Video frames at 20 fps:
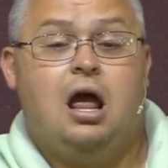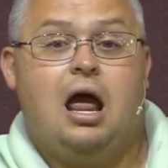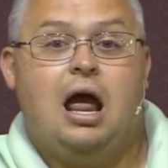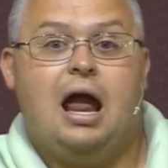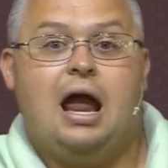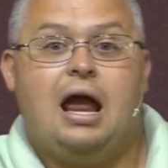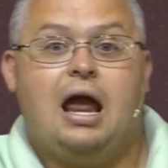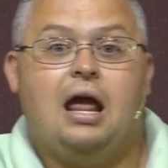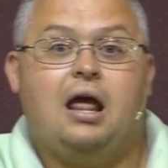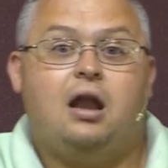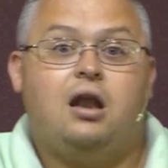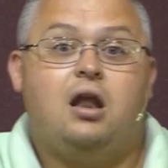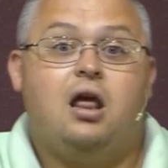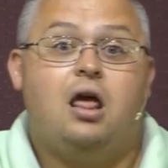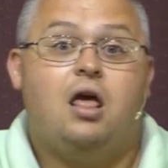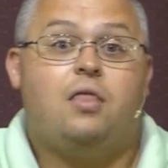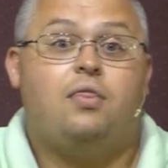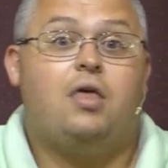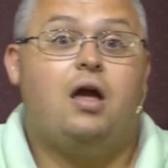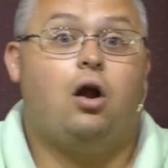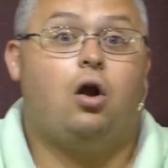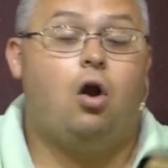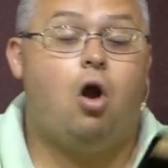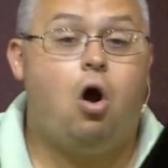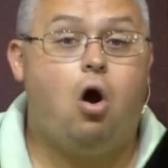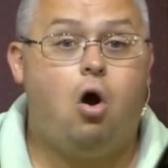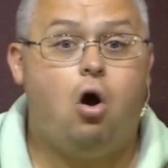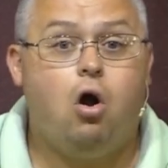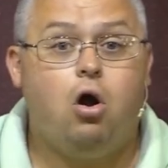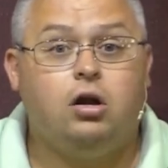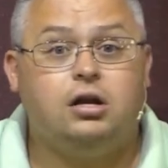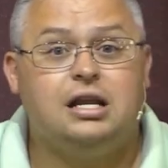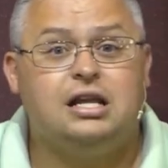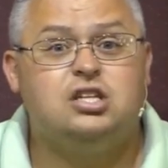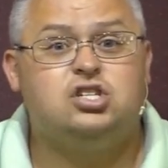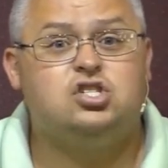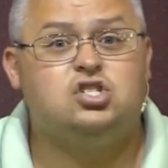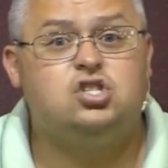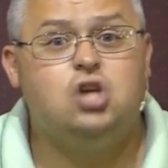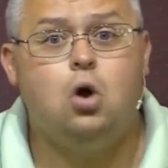and their heart is
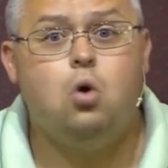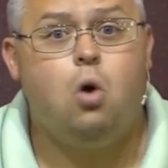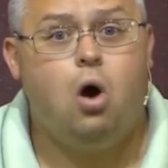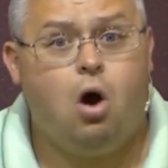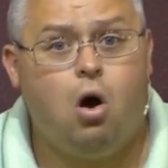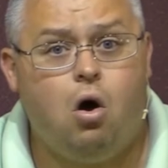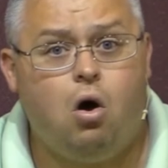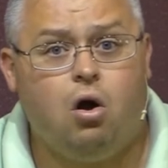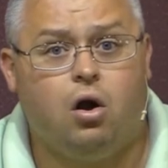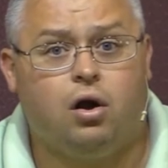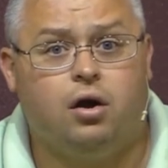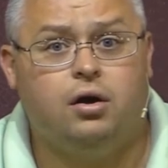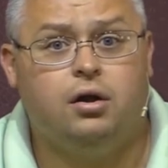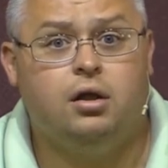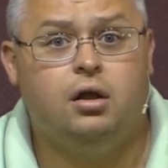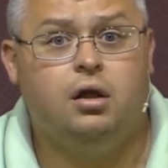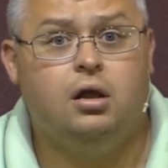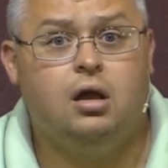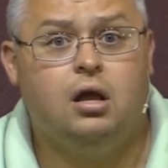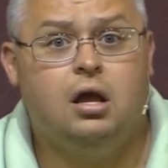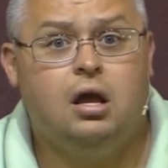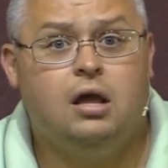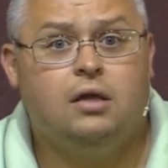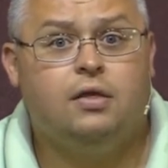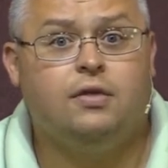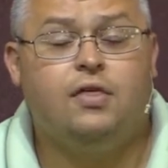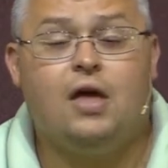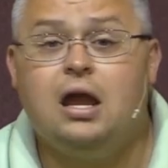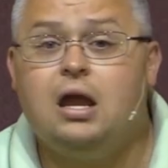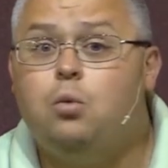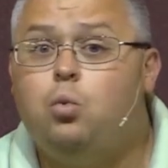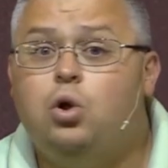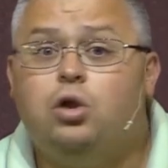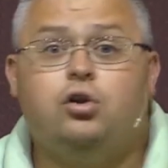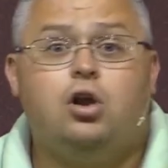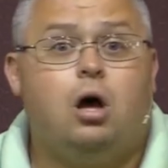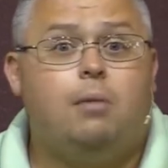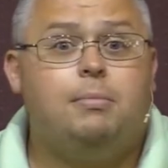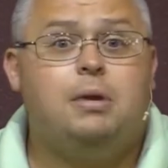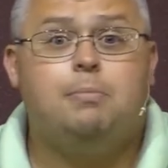so hard that they will
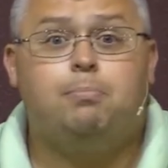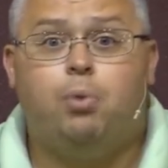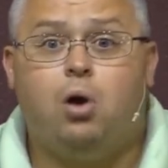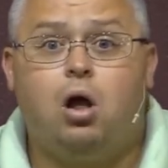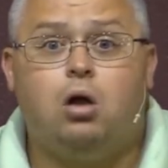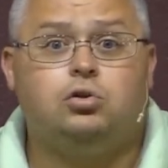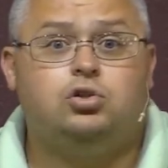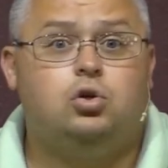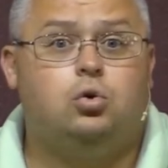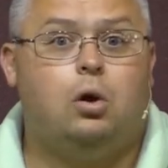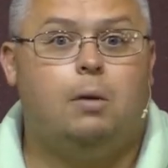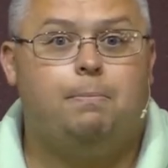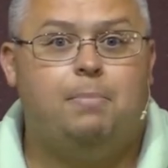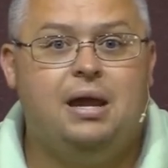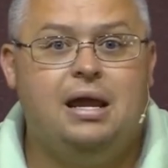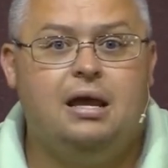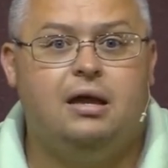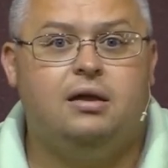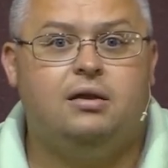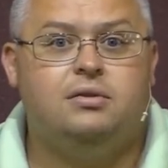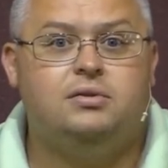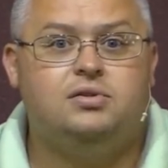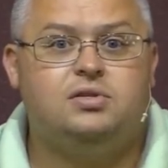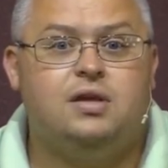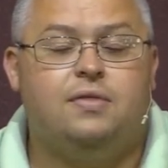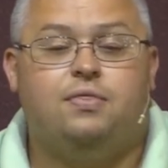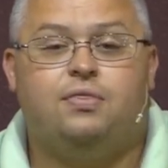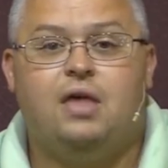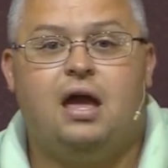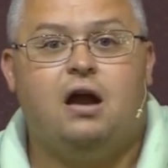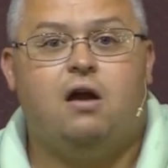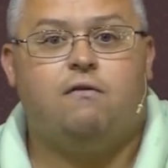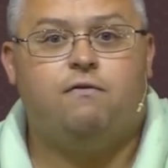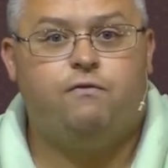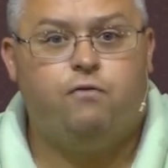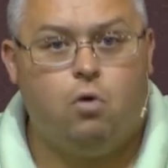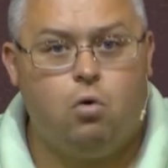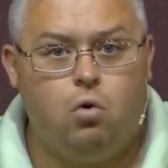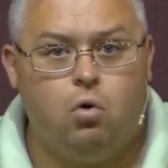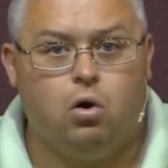not be brought to repentance, and
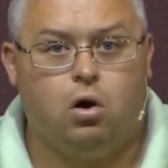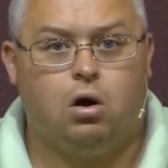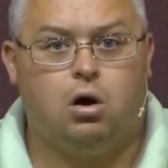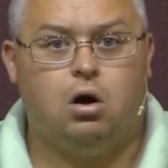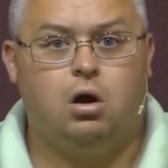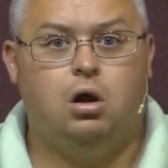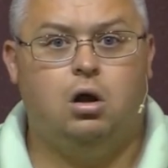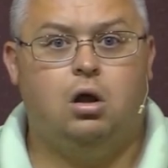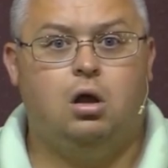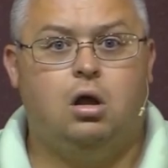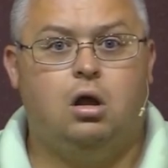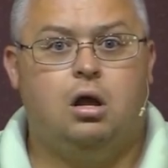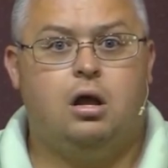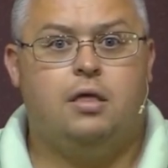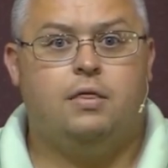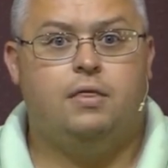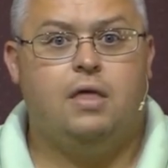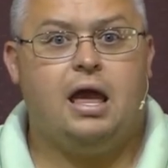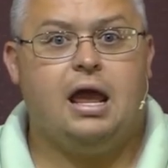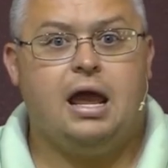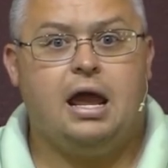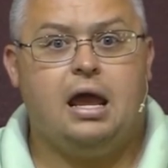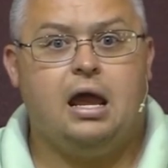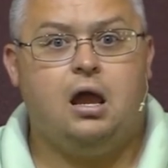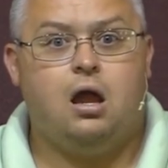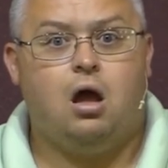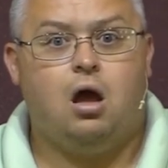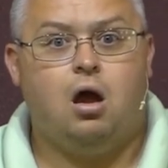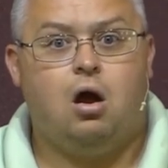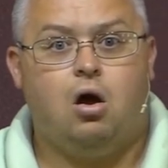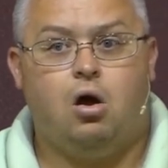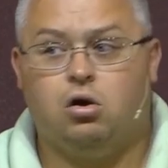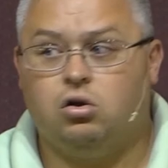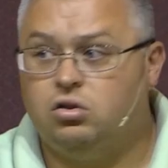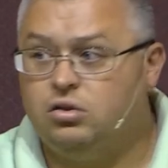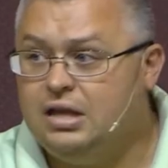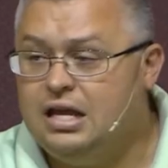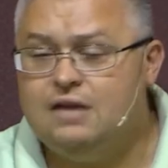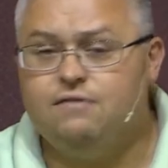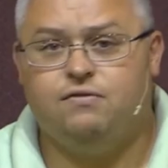therefore they are
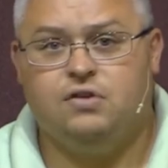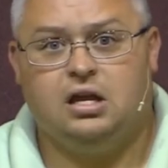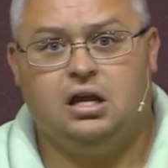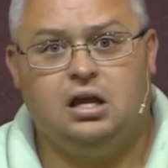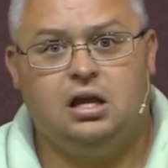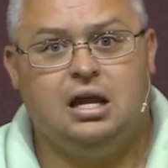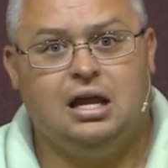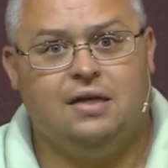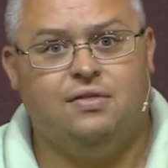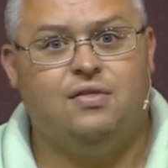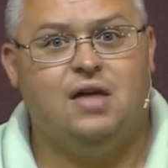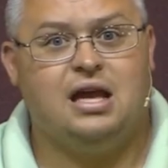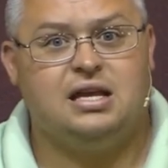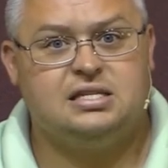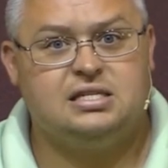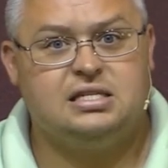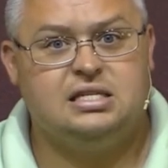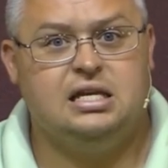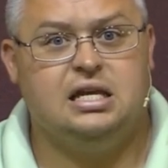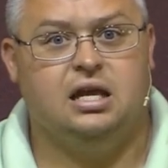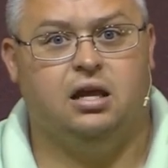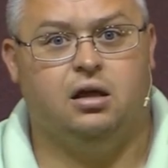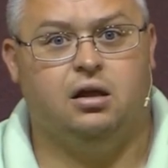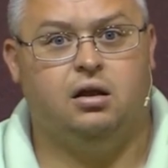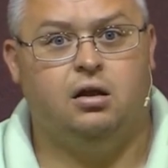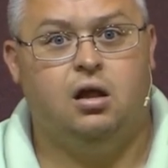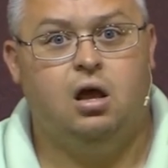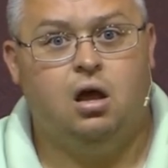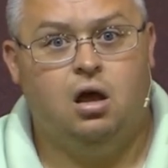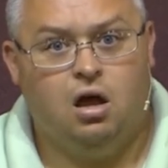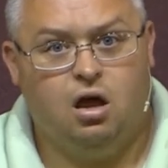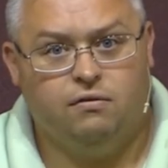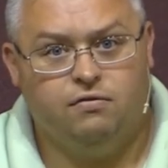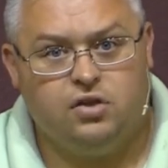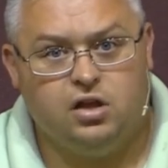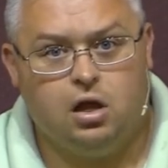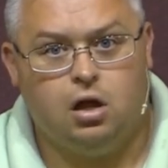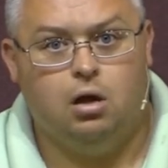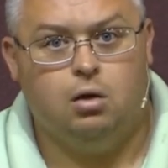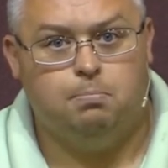living in that sin of
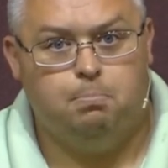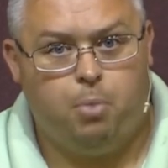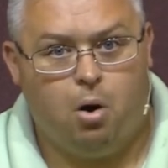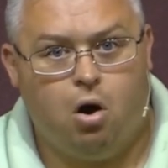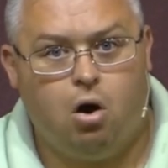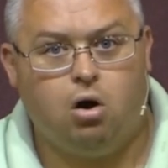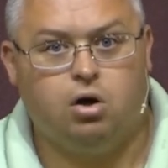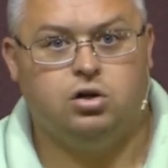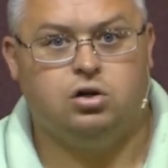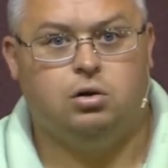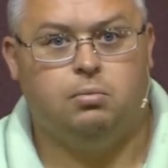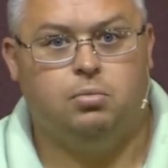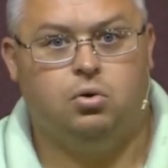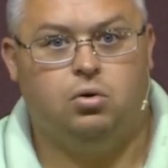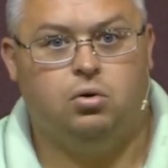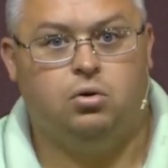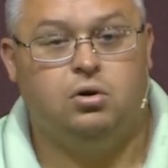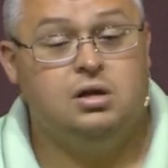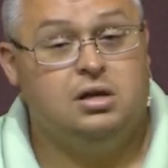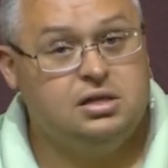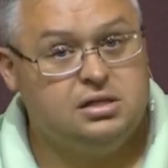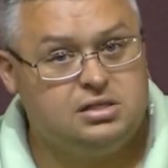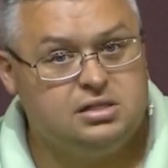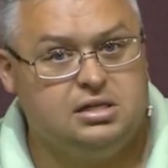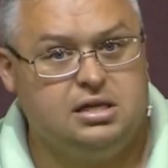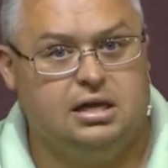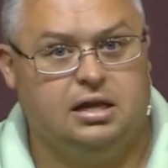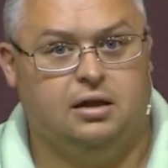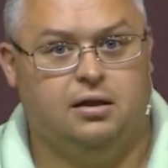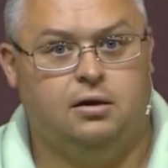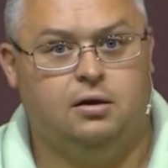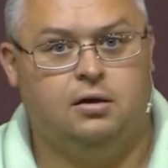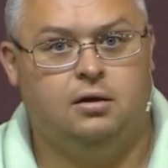the unpardonable sin.